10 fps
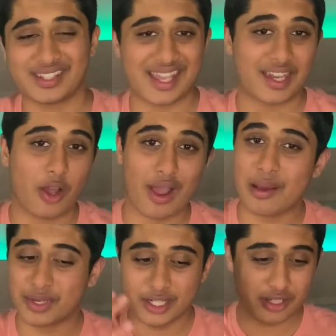And now I'm
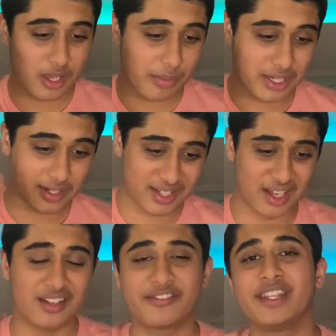gonna talk about a
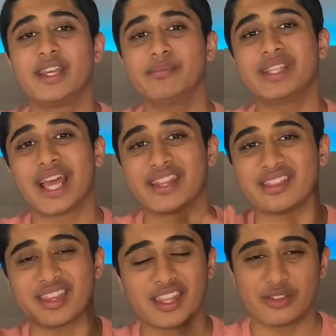ton of tips and
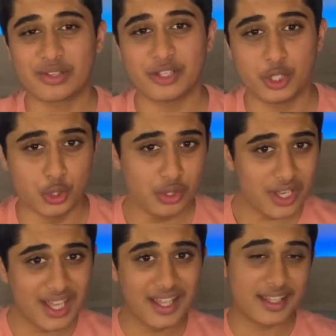things you can do
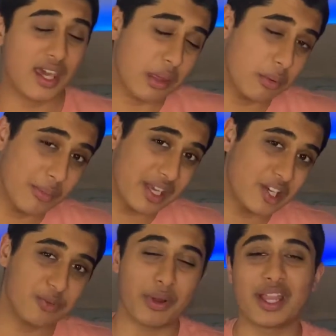to cable
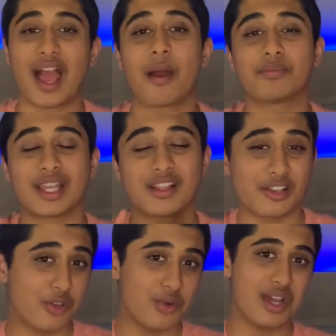manage, but I'm telling
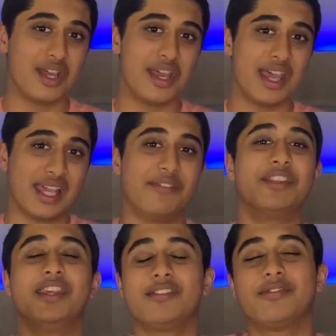you, even
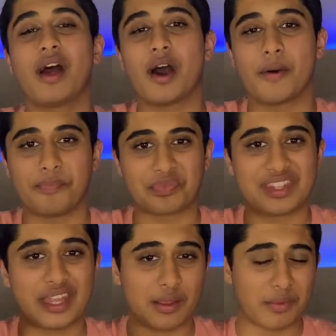this
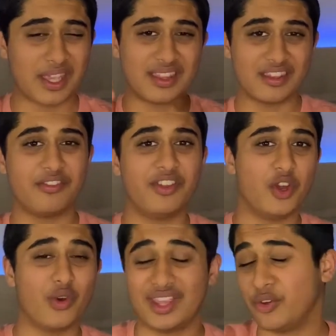segment in this video,
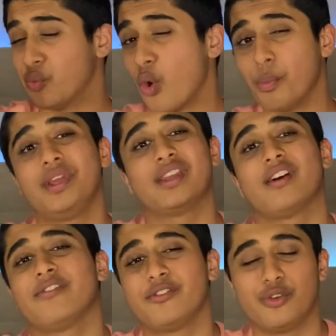it won't be
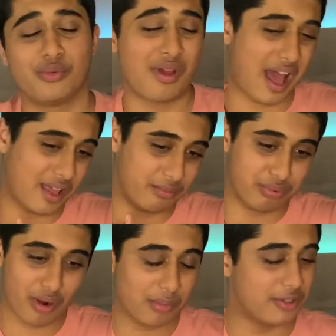enough. I
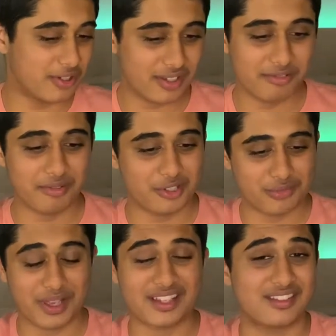probably should even just
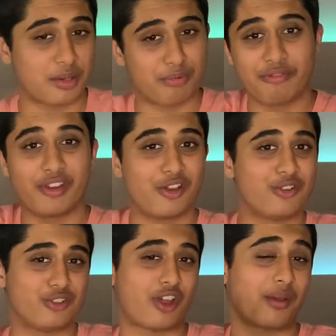make a separate video
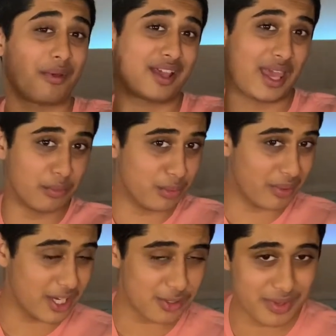just talking about cable
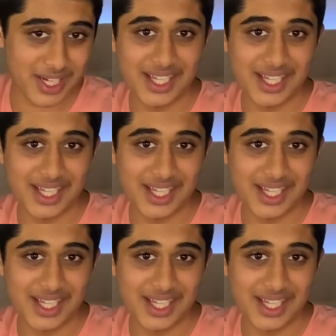management.